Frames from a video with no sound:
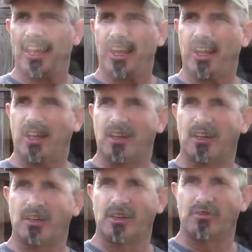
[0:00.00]

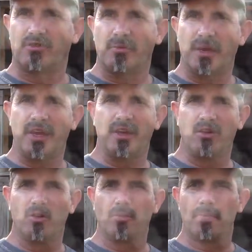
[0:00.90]
and from
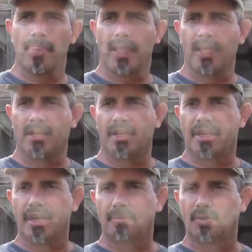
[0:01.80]
him and a
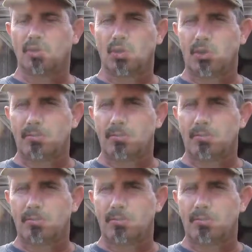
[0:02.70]
couple lure